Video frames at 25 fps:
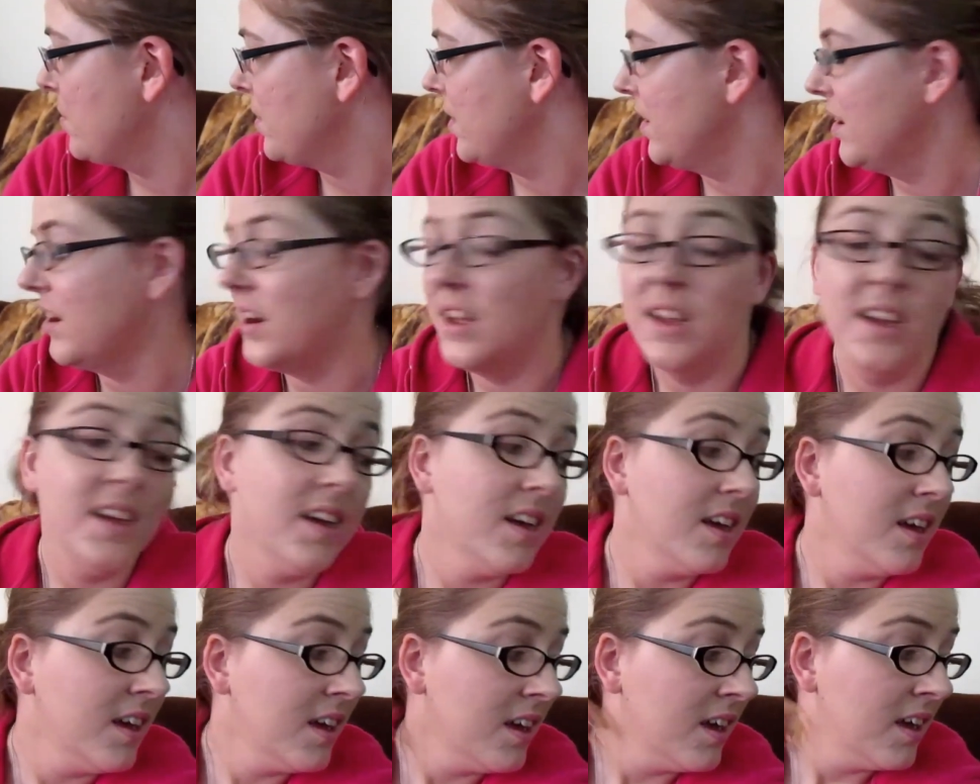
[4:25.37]
But
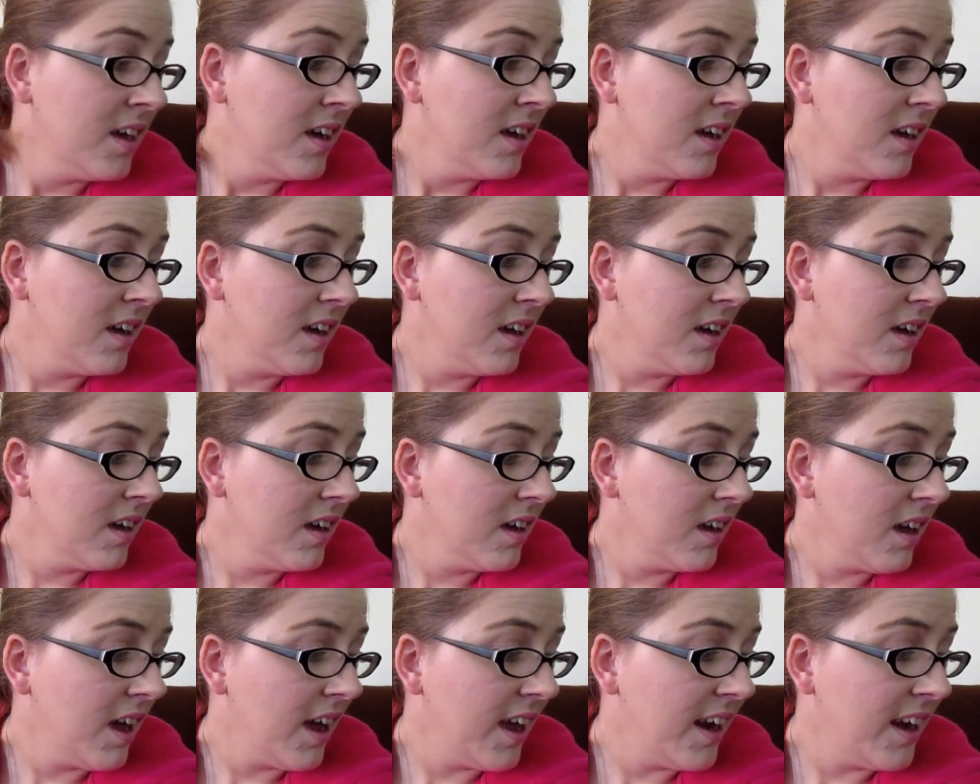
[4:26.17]

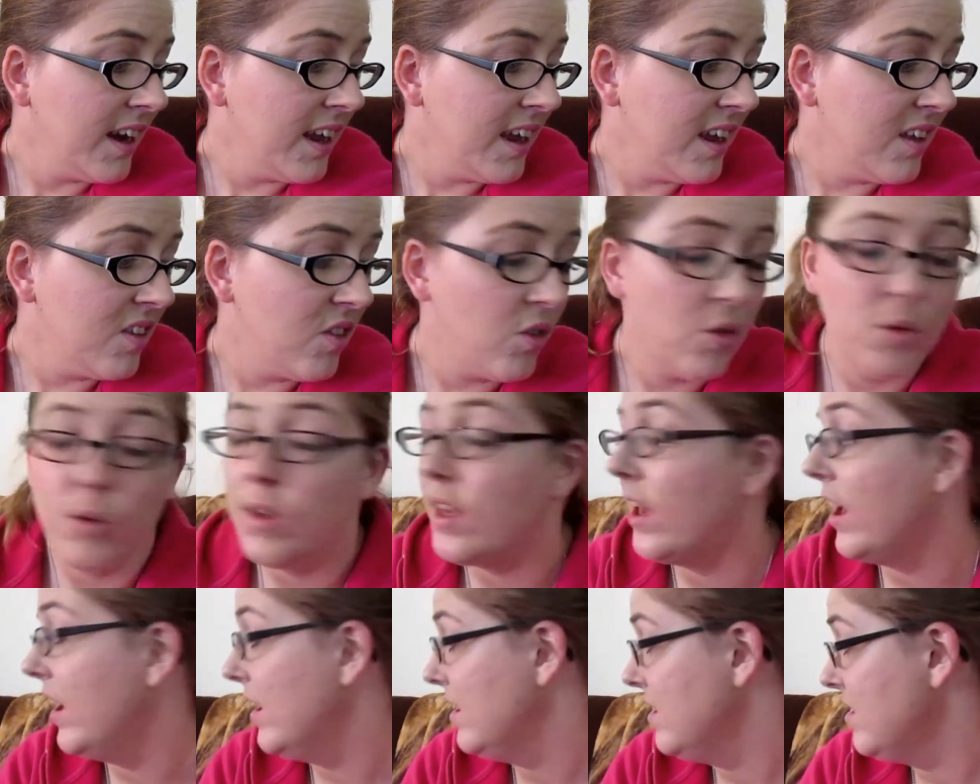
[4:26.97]
uh, I need to
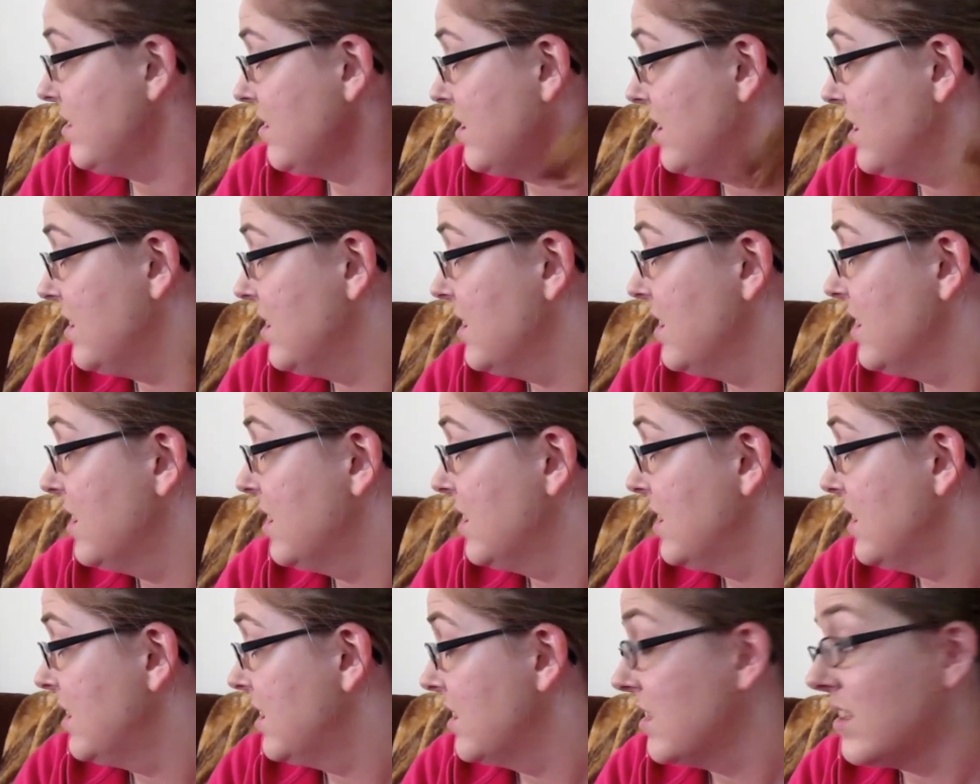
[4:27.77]
get
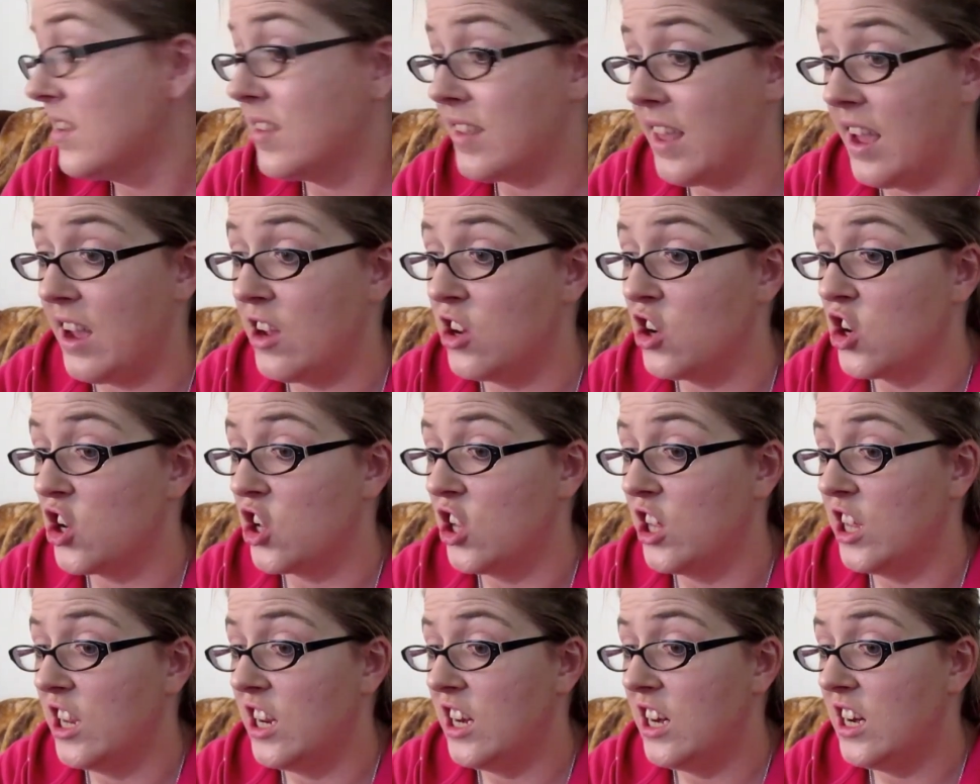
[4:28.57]
this couch
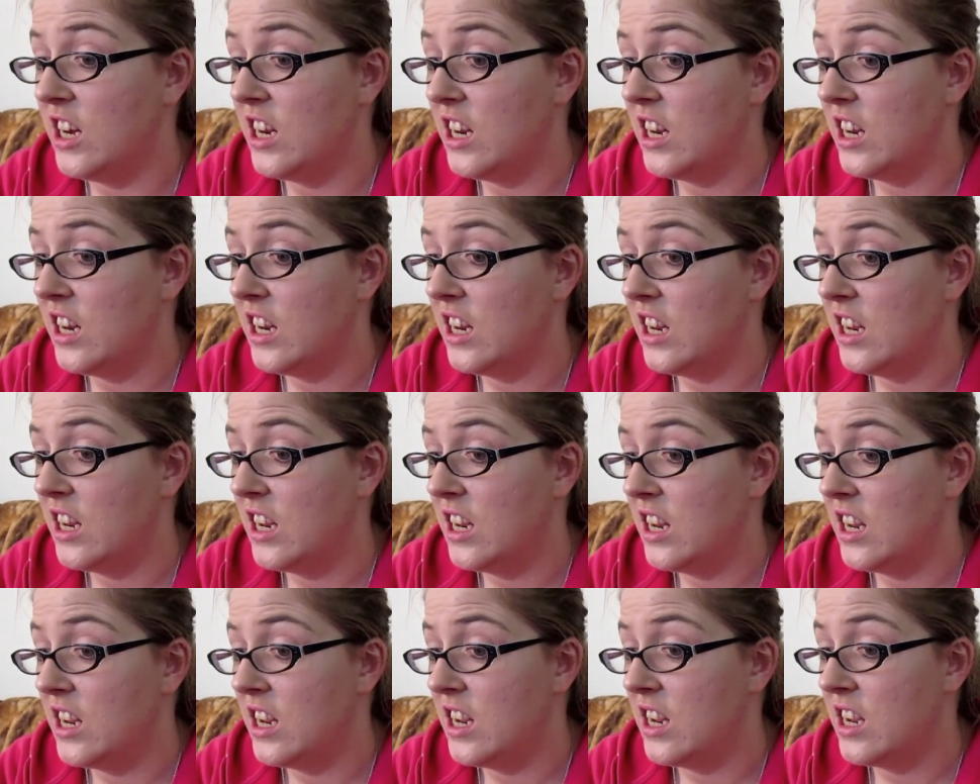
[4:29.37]
cleaned.
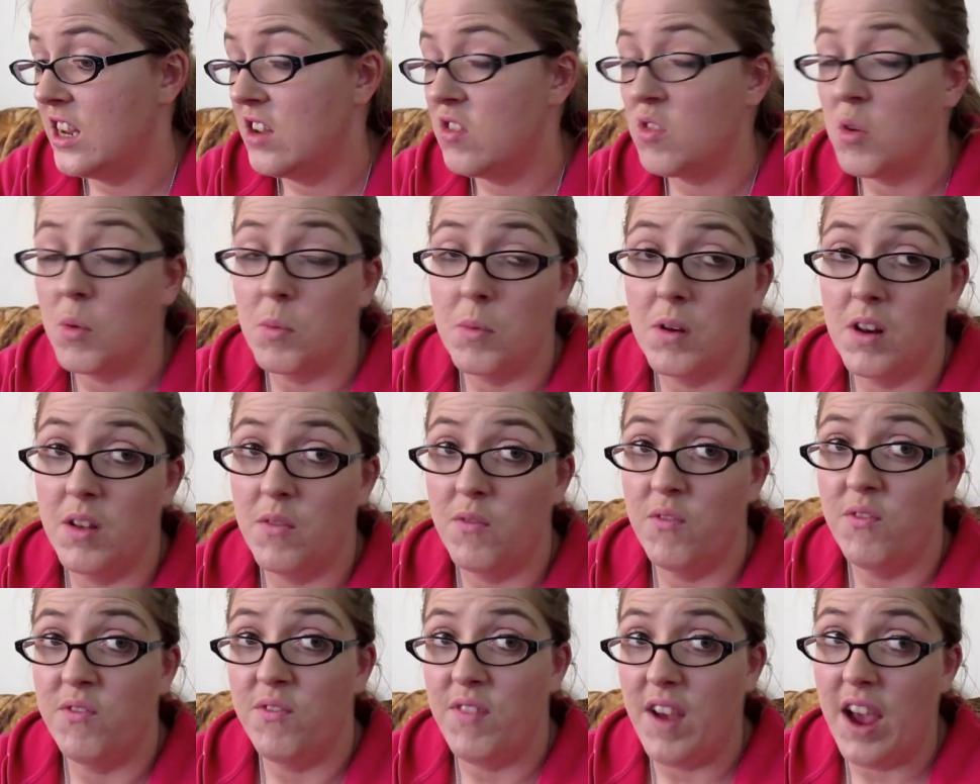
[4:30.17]
So I'm going
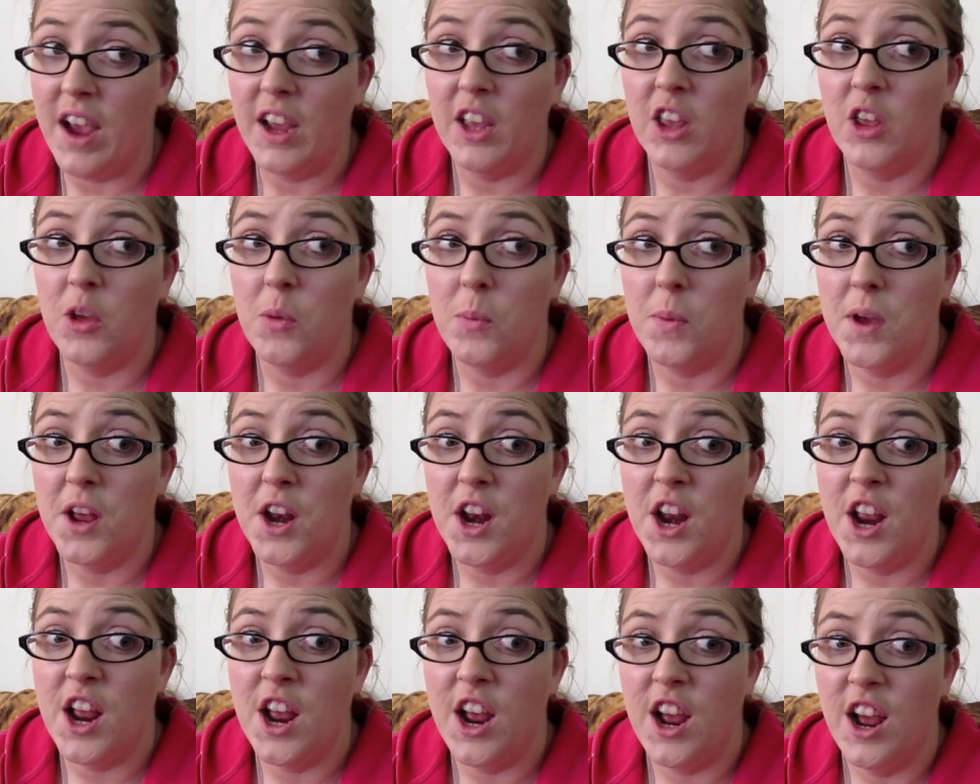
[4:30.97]
to vacuum
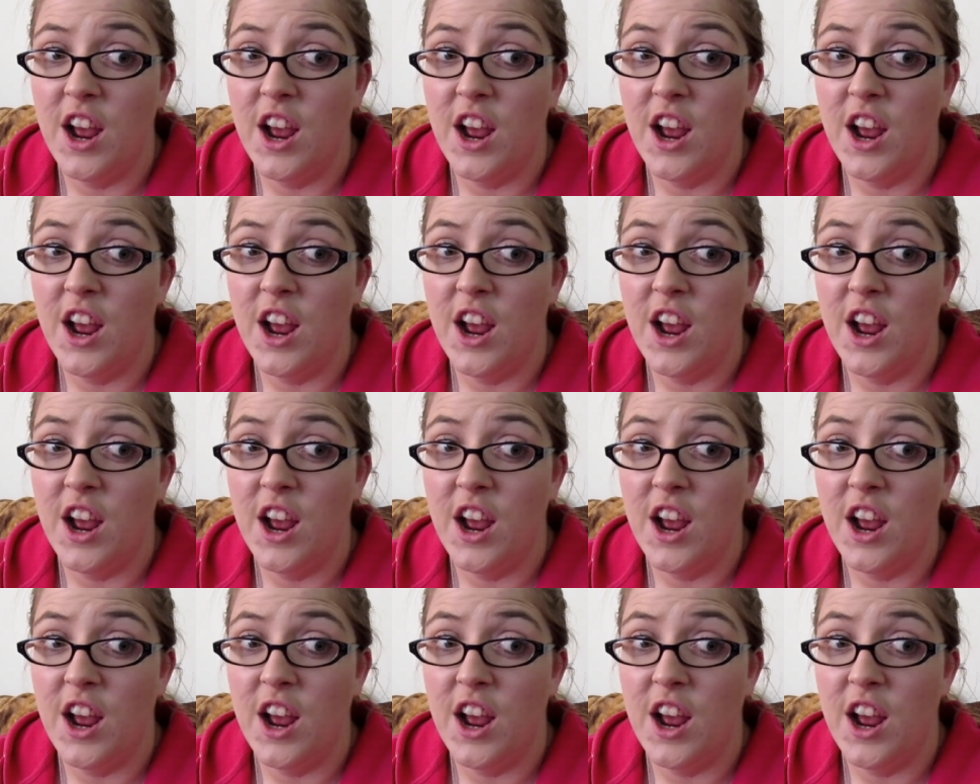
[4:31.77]
it.